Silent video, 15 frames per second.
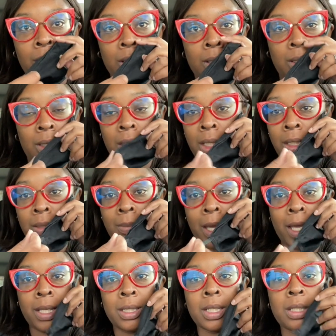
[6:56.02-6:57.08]
these
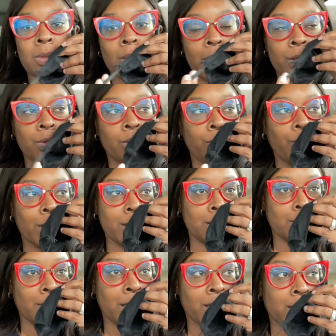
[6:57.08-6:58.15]
masks. That's why I do a face
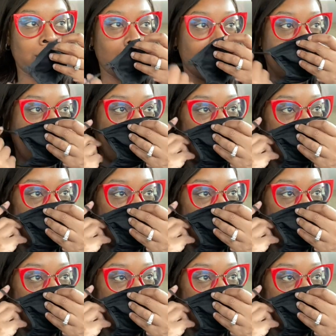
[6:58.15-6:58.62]
mask now.